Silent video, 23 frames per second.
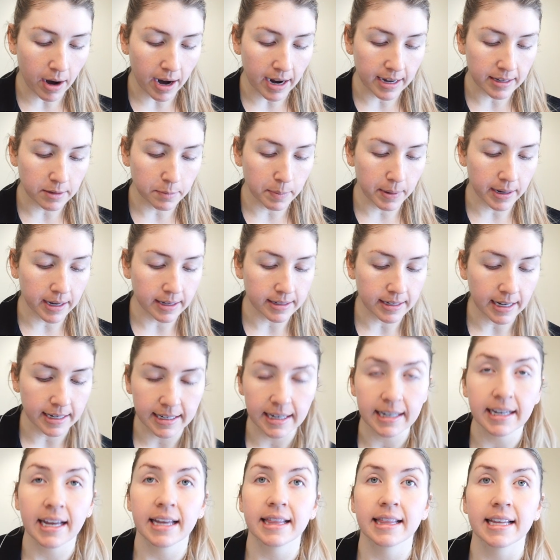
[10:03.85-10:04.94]
price because I
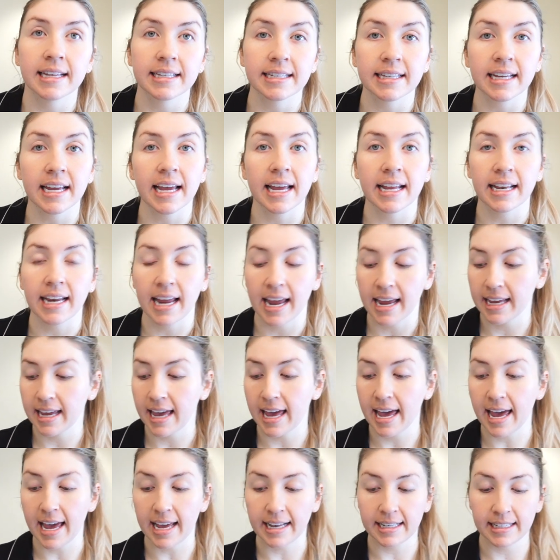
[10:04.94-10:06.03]
did get this in a
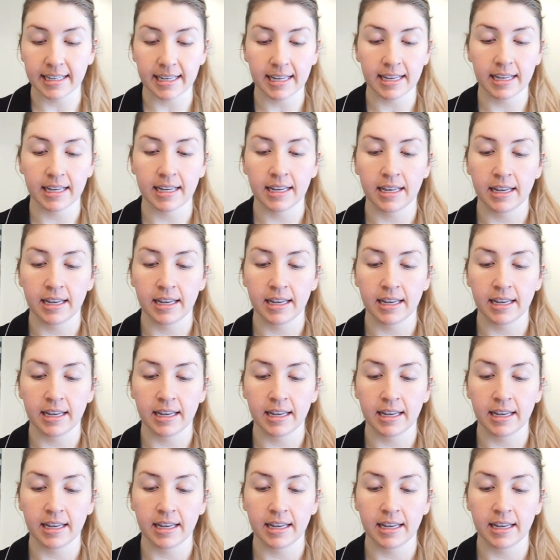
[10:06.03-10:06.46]
kit.